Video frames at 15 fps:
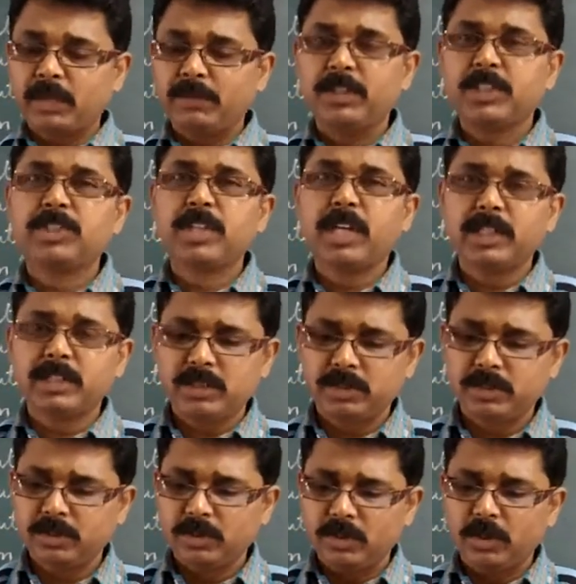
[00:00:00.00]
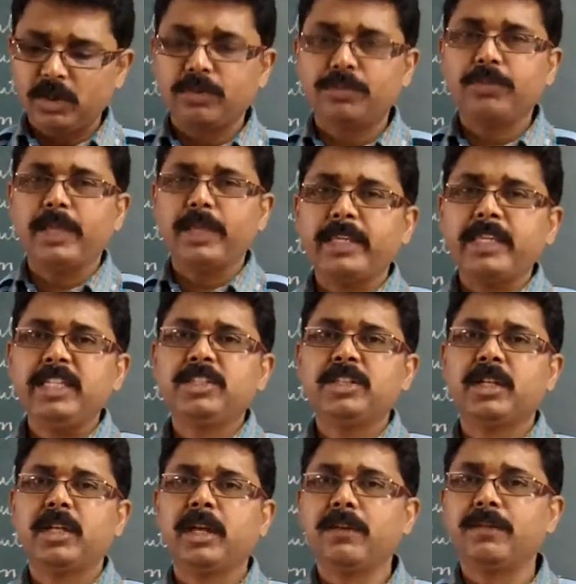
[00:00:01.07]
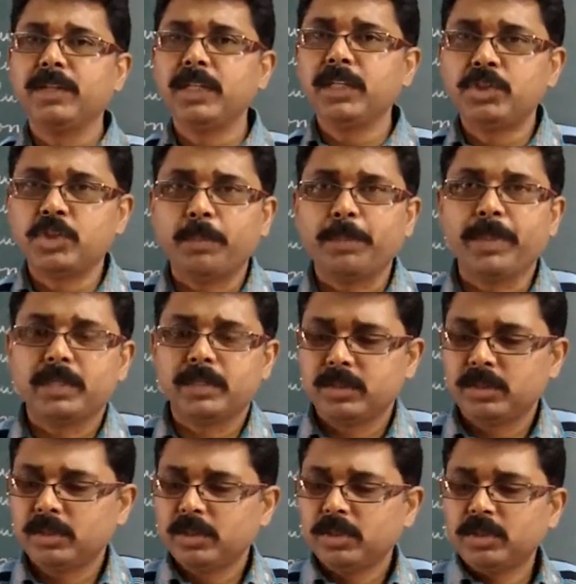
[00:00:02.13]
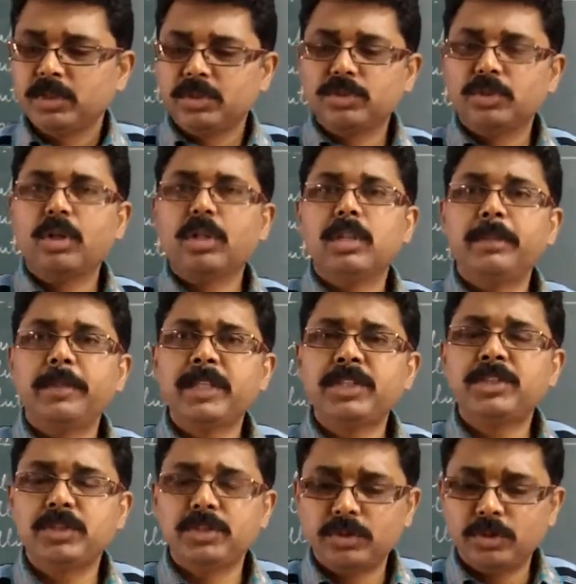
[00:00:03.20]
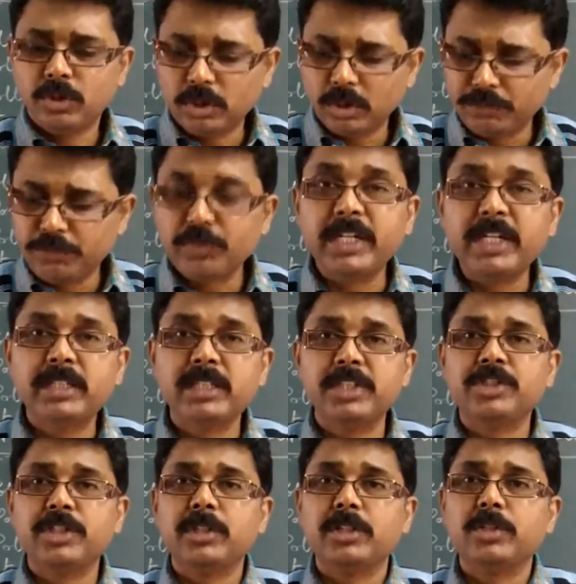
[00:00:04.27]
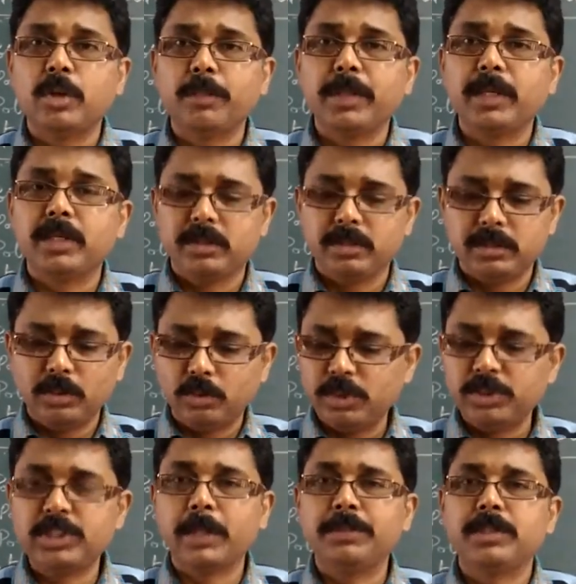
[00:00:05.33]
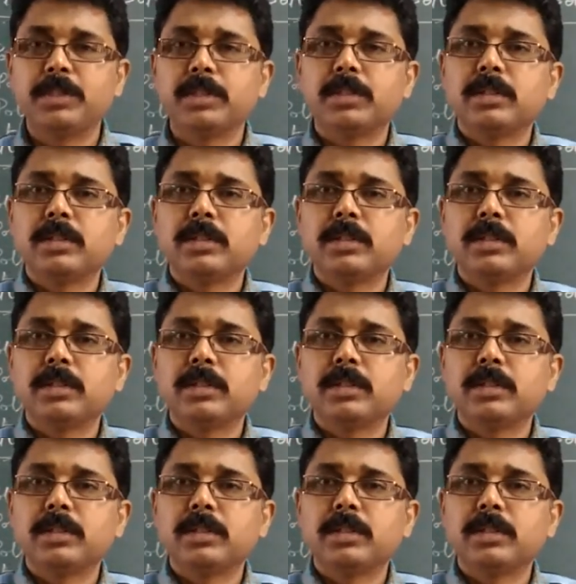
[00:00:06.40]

I will start of each and every topic. So all the best, all of you read this topic, the whole chapter.